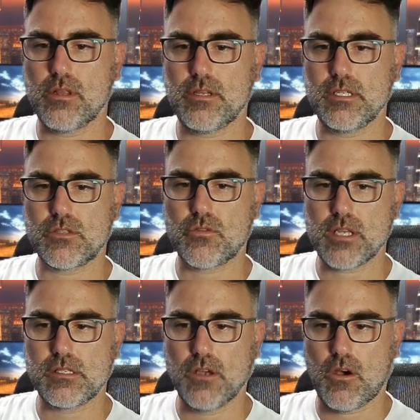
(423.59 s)
This red
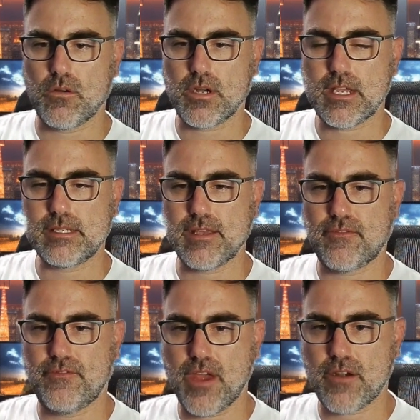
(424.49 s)
zone is a
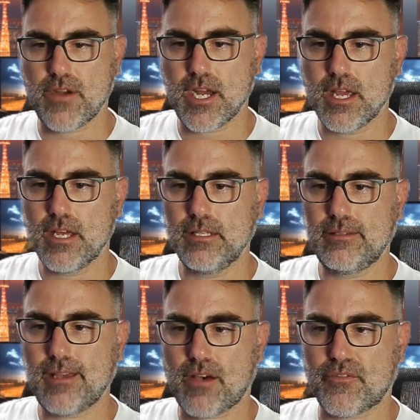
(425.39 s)
very
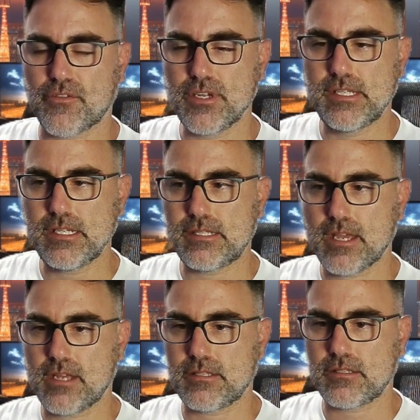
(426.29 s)
tough
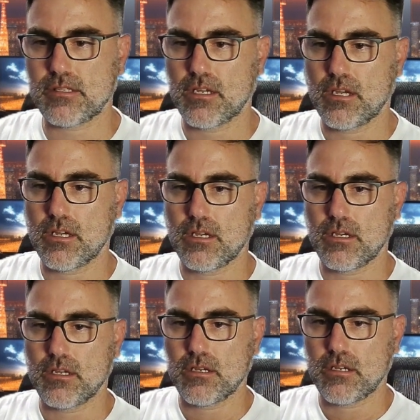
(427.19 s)
resistance
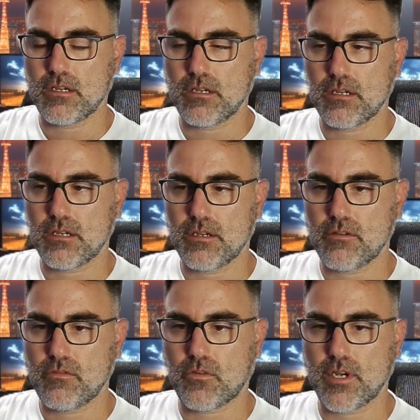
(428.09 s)

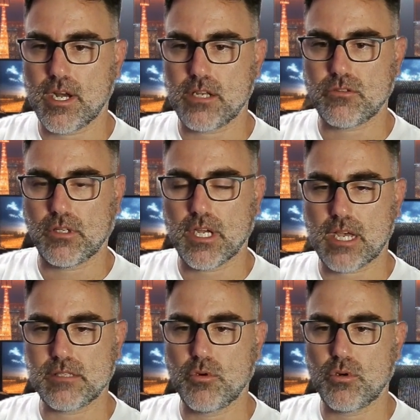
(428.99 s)
for the natural gas
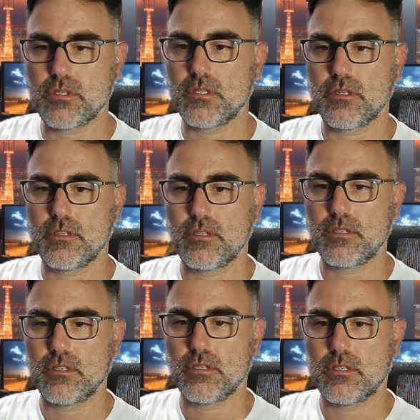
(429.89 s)
bulls.
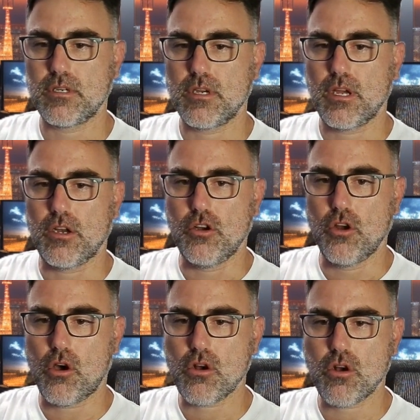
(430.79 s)

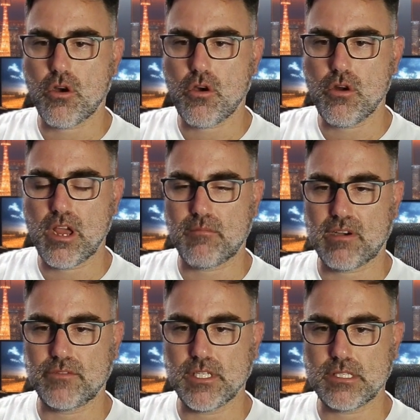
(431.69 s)
Long only
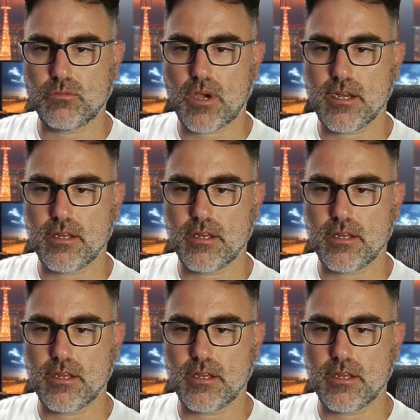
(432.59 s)
above this one.